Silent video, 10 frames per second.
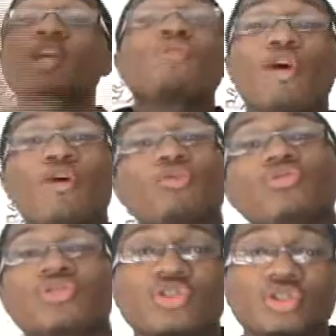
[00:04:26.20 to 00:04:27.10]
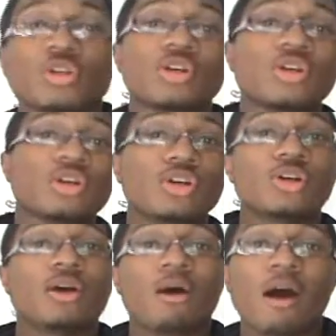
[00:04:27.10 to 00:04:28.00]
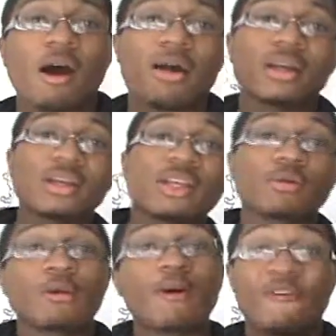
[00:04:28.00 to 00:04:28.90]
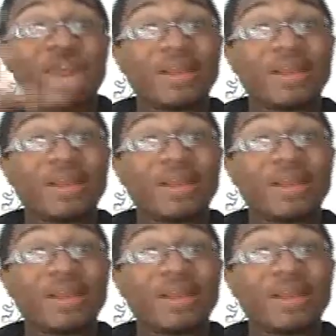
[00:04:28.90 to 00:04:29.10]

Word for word: Negroes are Negro